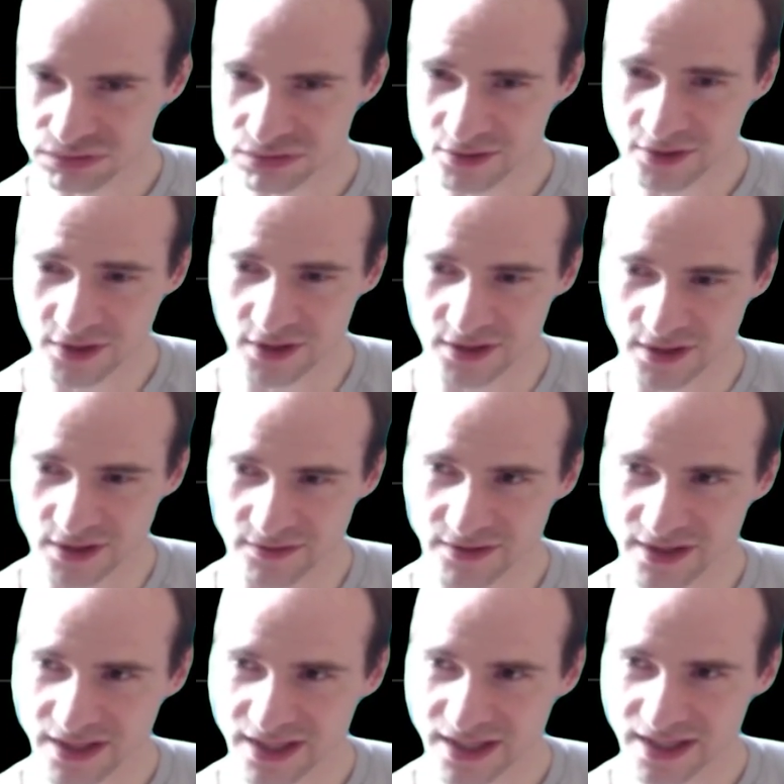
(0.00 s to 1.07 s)
oh, I
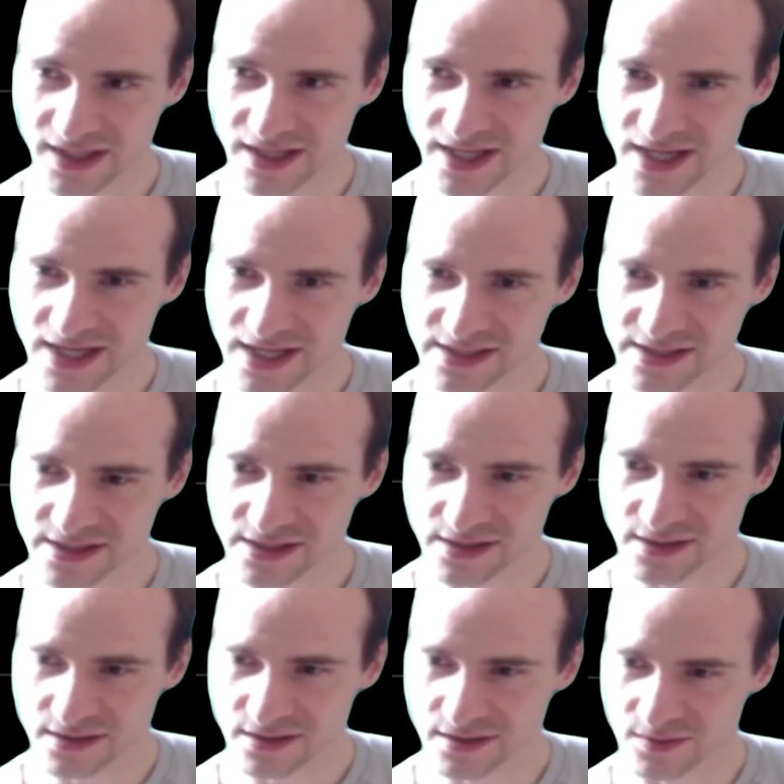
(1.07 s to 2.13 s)

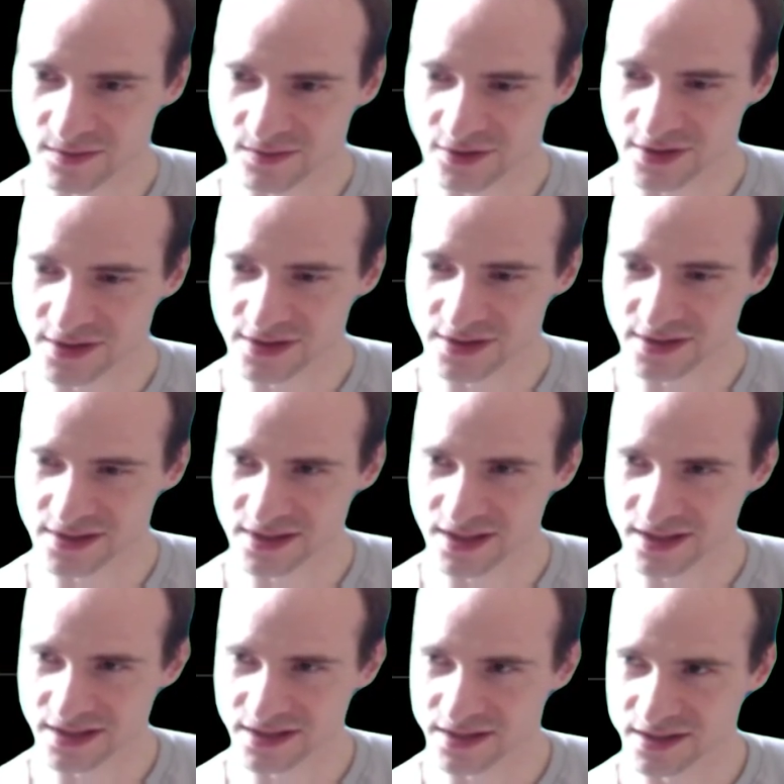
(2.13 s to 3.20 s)
guess what's the
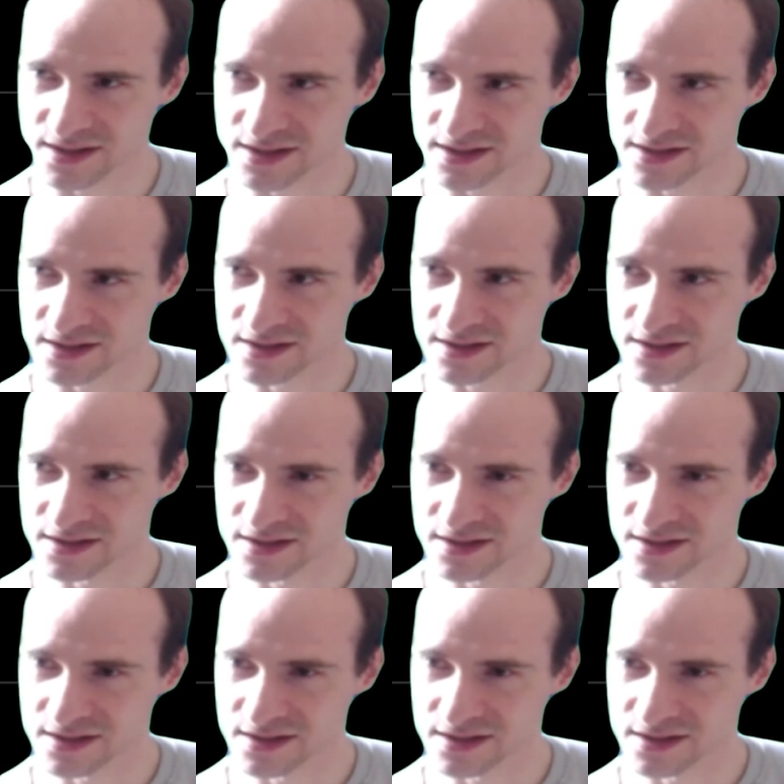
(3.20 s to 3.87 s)
stack size?